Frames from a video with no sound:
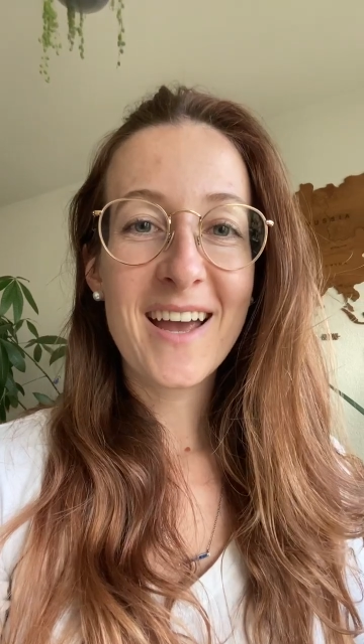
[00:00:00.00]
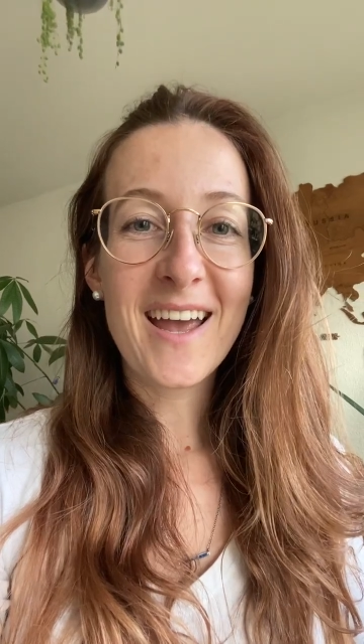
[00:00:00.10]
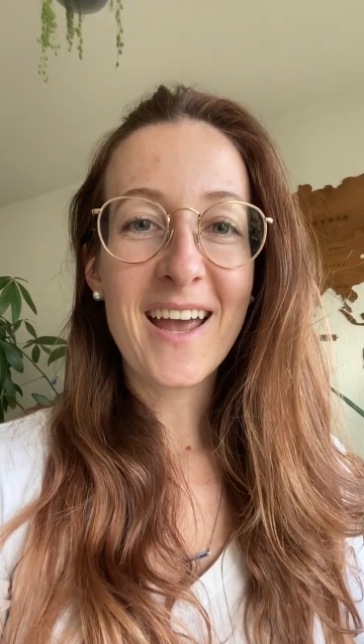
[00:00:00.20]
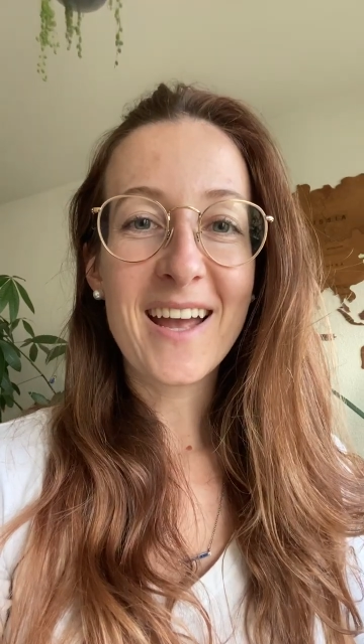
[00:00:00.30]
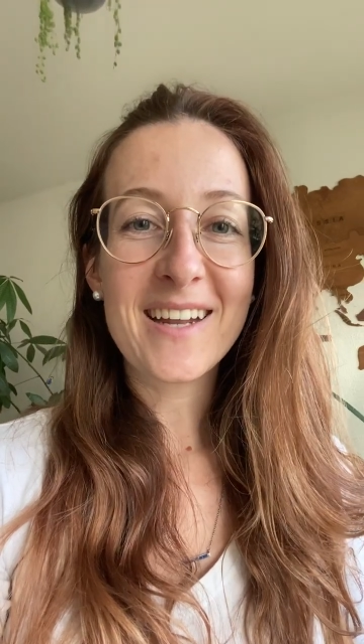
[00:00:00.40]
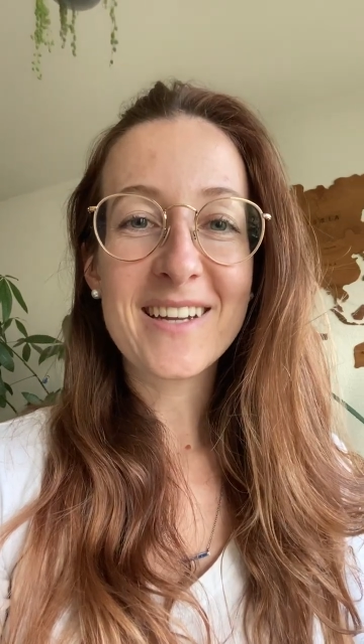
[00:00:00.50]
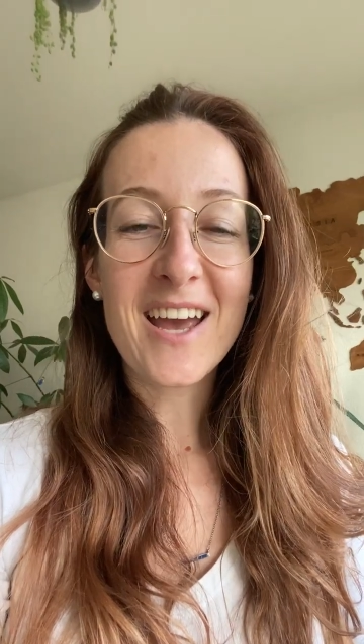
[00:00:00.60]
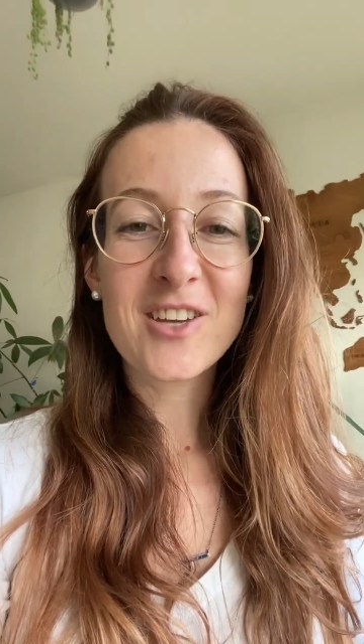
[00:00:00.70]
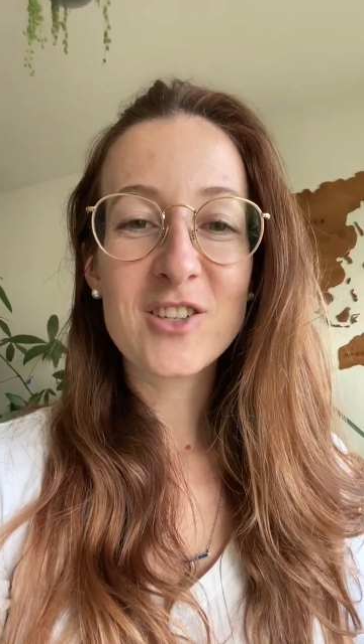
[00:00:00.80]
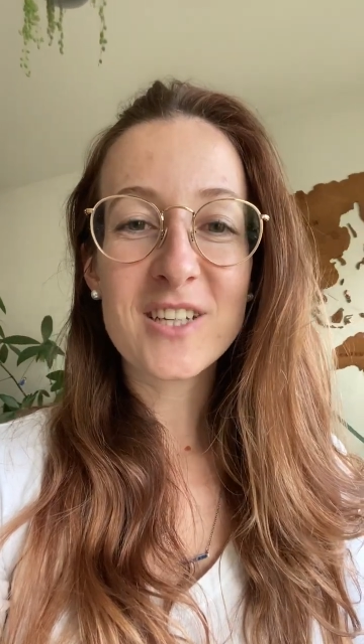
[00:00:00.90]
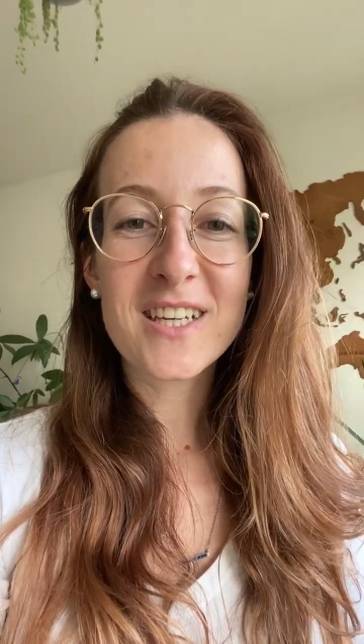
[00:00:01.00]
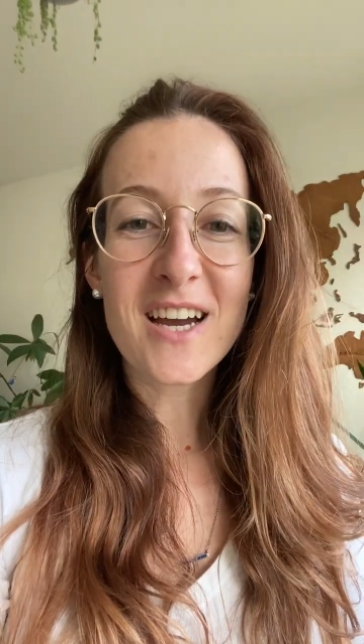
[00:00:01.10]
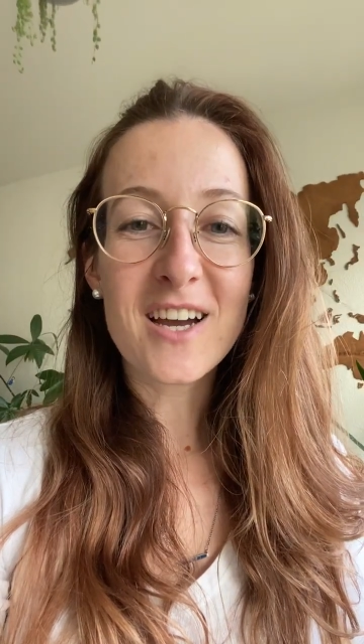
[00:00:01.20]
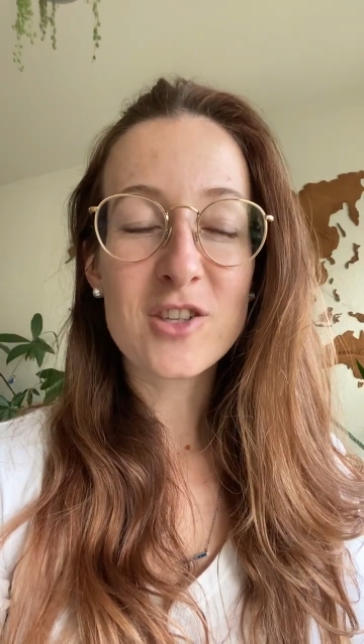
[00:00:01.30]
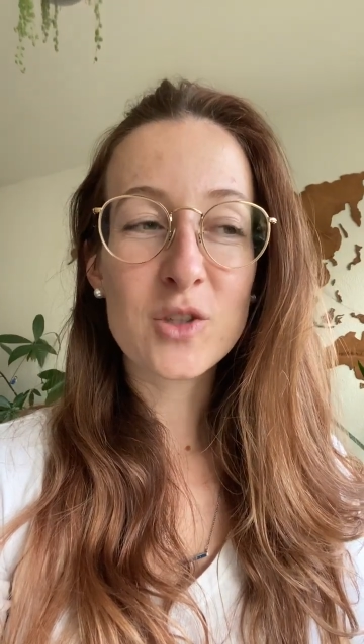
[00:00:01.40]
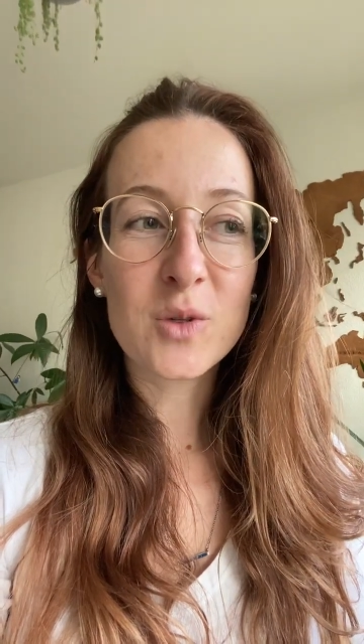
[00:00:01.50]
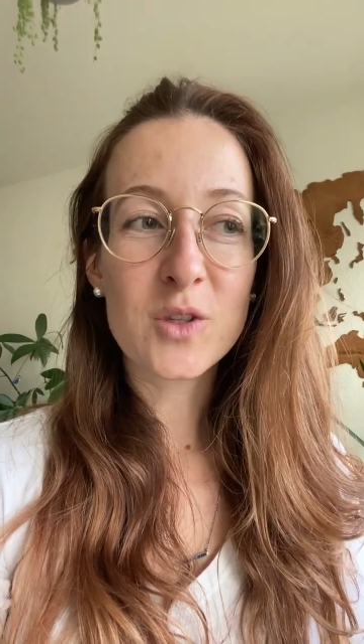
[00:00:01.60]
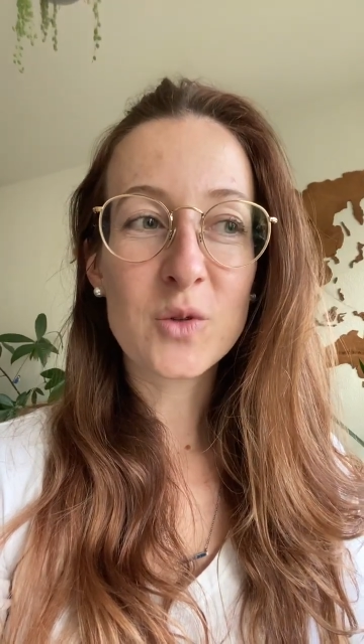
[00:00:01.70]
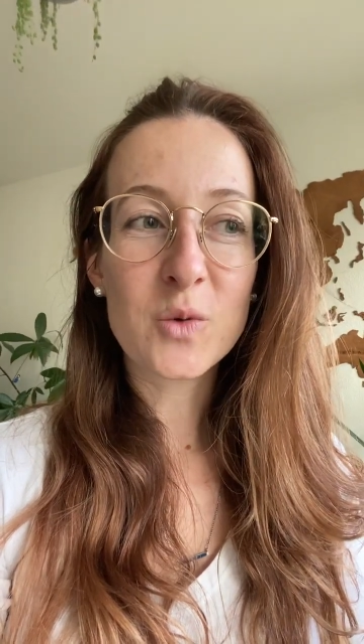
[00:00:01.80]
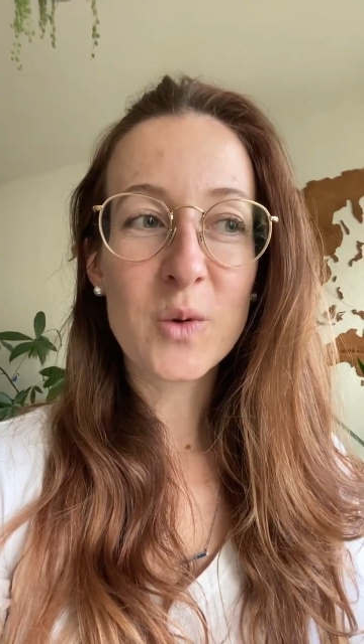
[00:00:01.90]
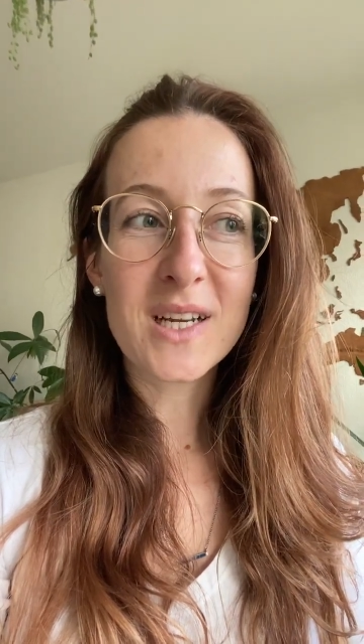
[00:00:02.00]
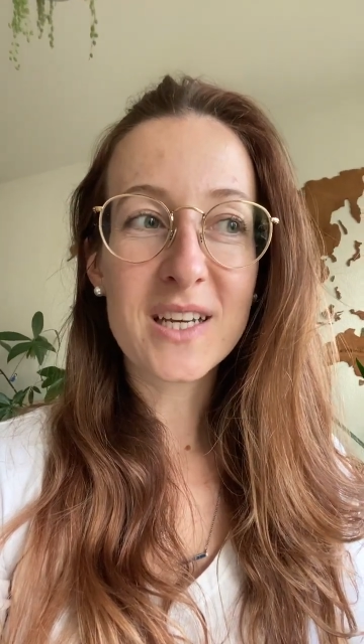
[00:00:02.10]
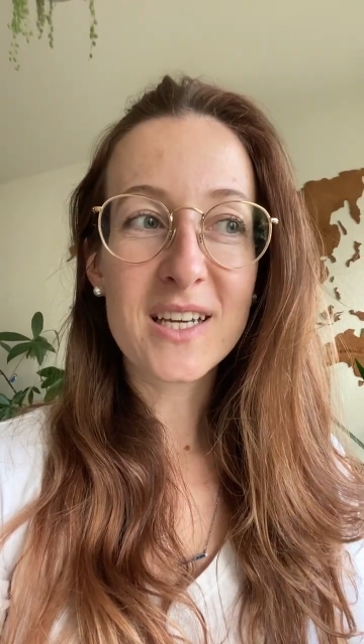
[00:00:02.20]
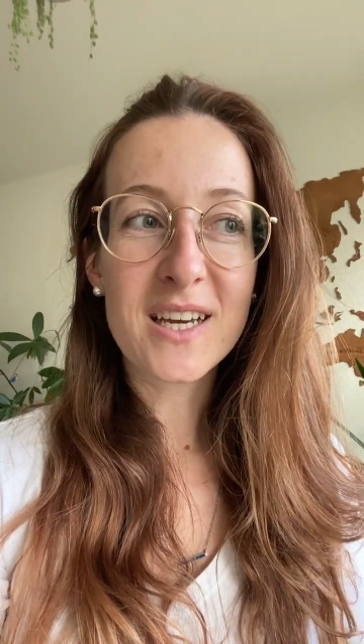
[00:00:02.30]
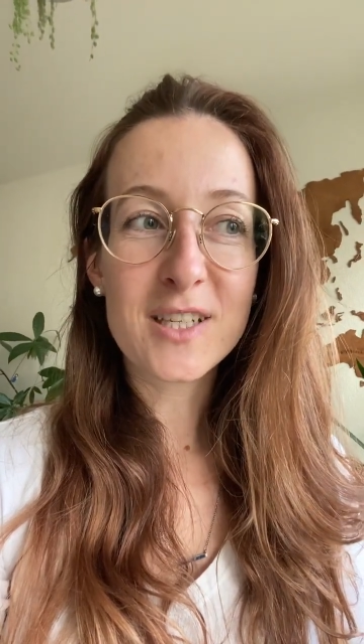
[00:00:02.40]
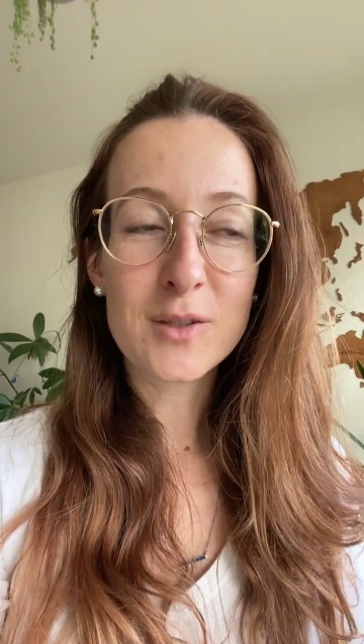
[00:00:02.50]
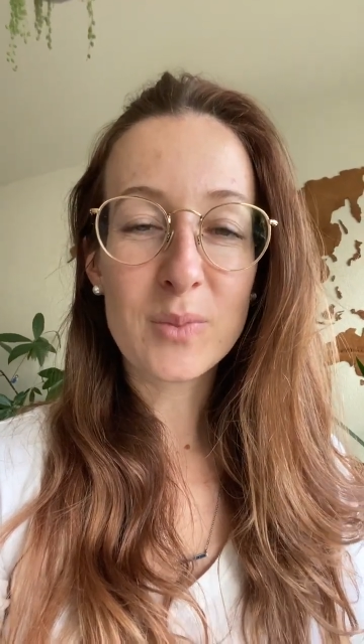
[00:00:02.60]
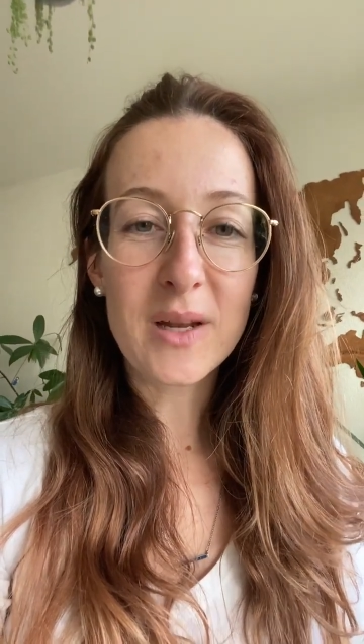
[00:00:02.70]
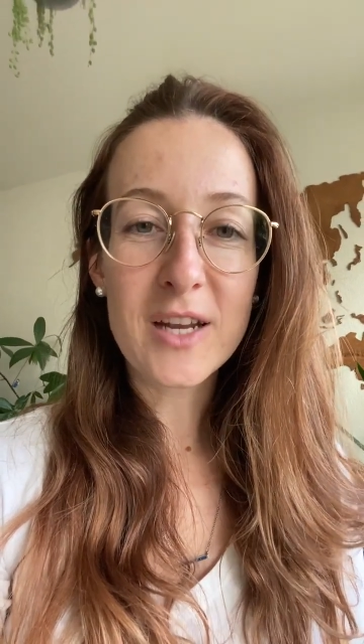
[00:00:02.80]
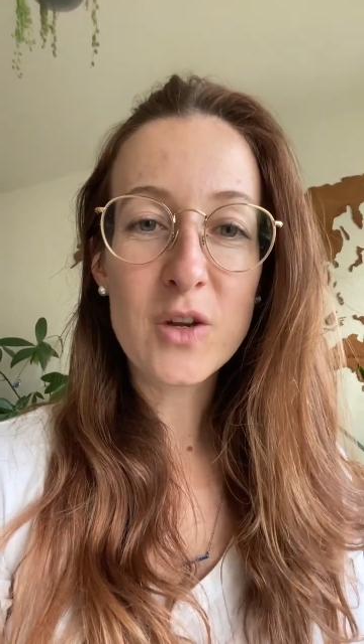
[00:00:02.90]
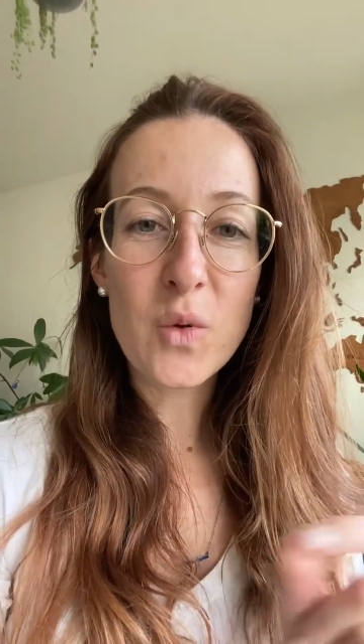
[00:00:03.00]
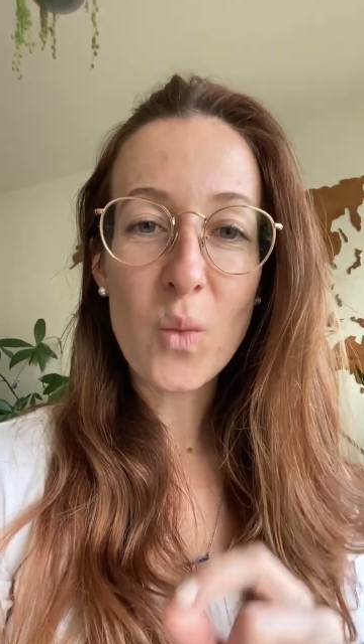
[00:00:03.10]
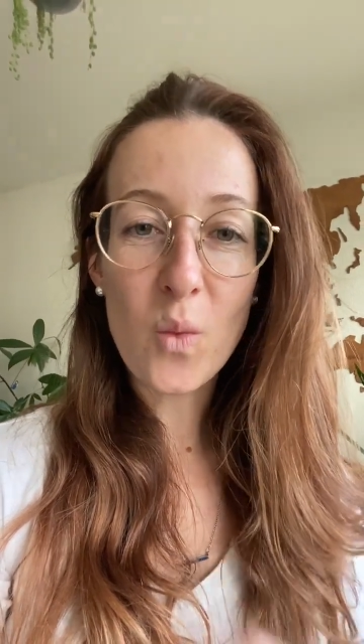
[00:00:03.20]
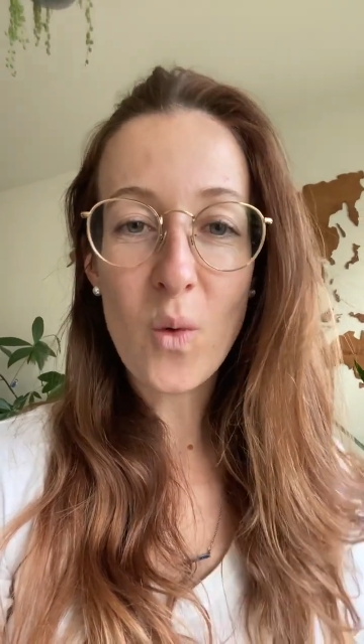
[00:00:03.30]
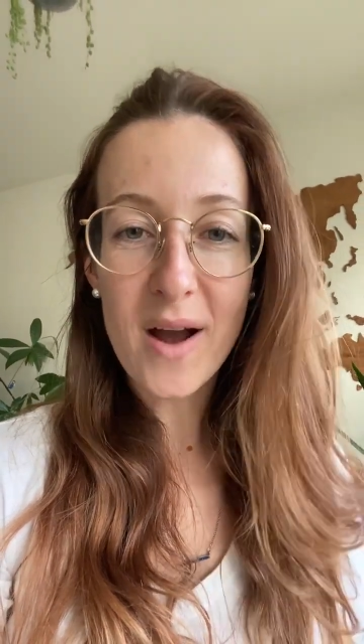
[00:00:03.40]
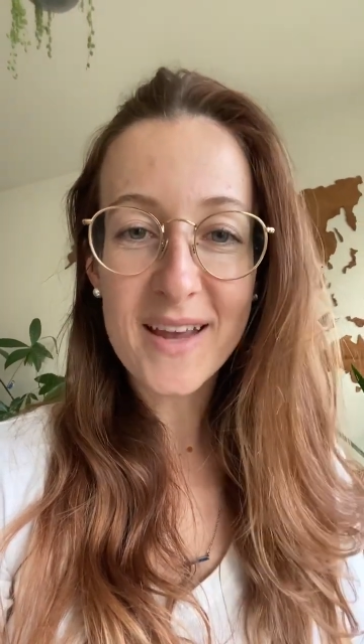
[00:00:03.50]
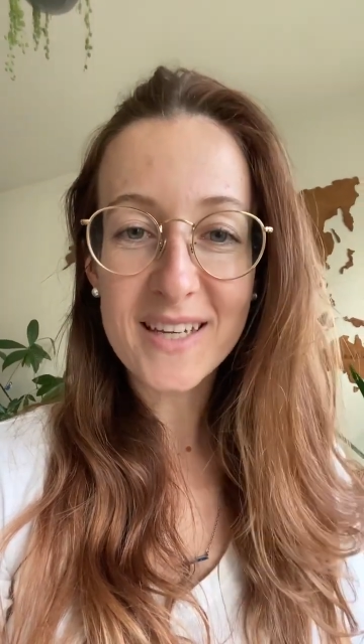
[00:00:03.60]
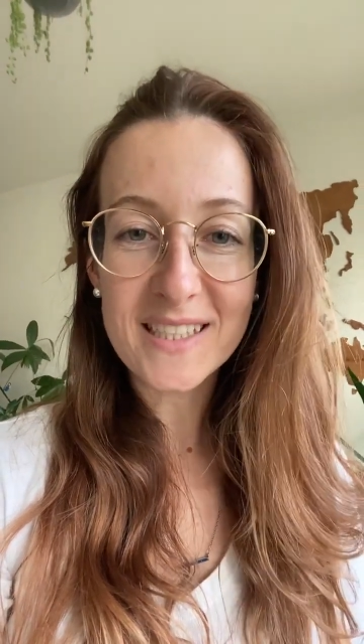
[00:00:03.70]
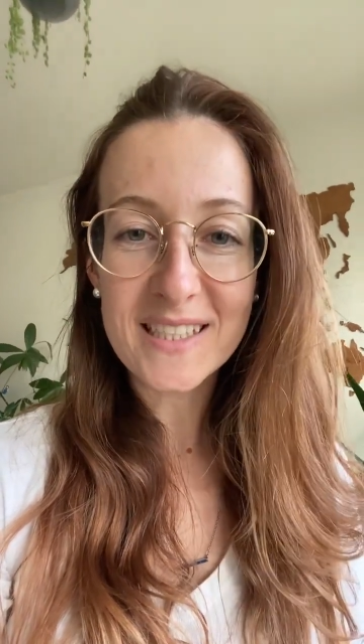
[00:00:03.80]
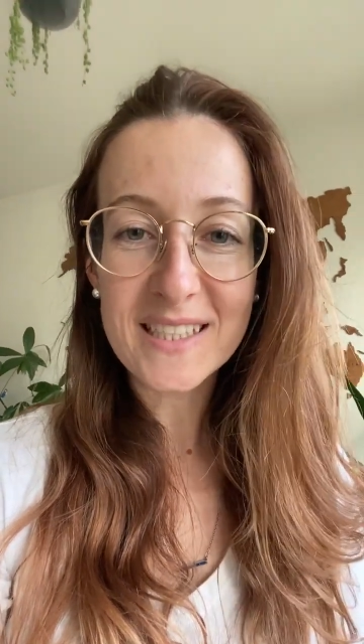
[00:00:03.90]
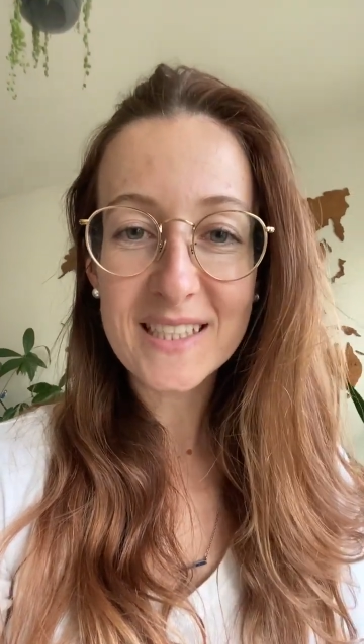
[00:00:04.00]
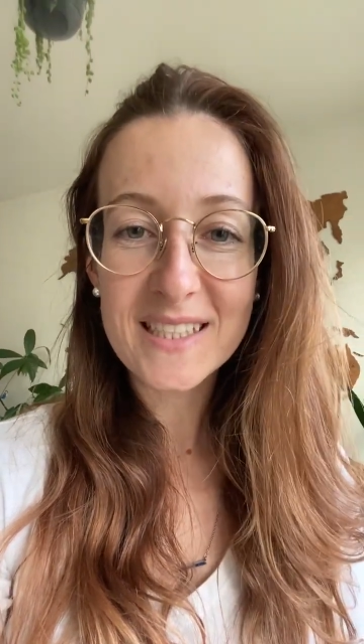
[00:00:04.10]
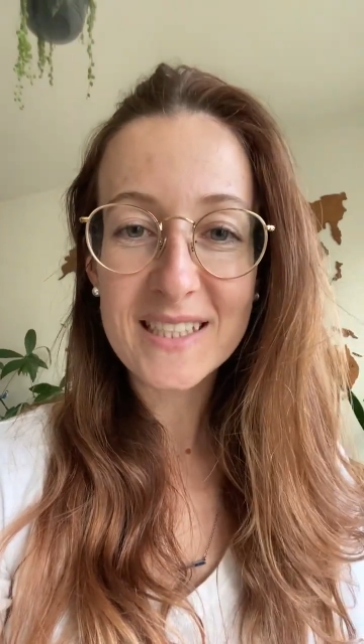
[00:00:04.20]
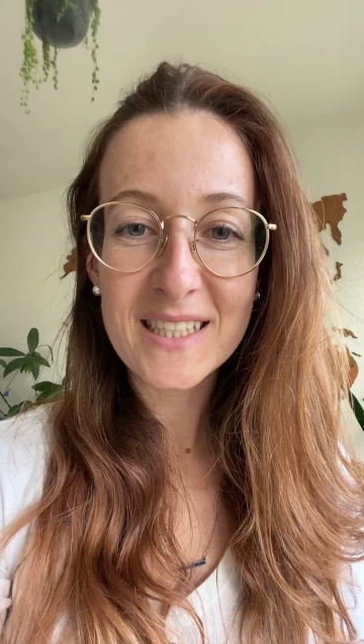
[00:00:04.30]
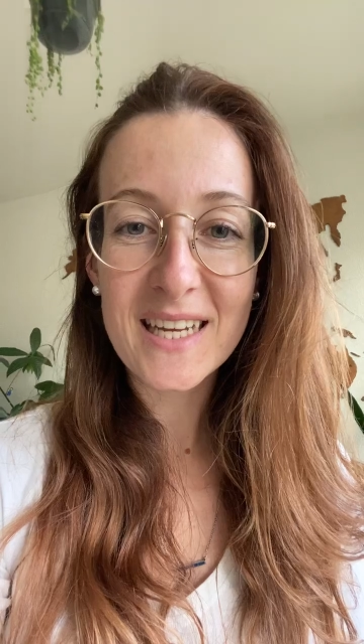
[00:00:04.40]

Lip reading: And actually, I just wanted to quickly explain you why I did it.